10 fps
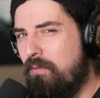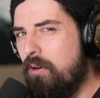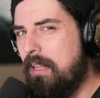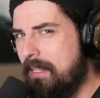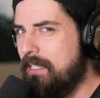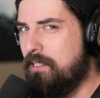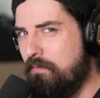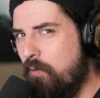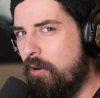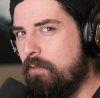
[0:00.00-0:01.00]
fourth, I think it's the
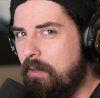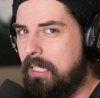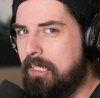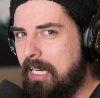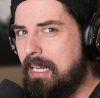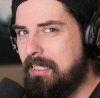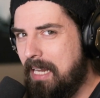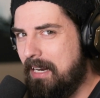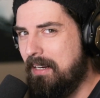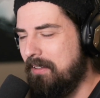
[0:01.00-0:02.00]
fourth release date,
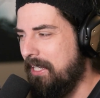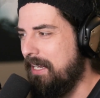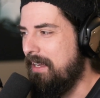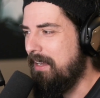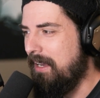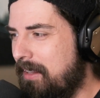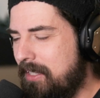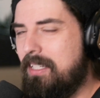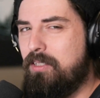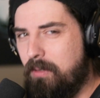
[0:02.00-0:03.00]
technically. Uh,
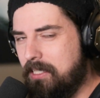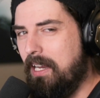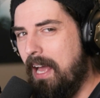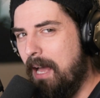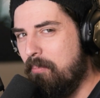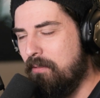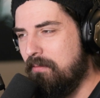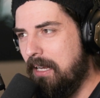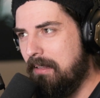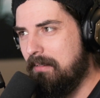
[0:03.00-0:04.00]
th this one's gonna happen. I,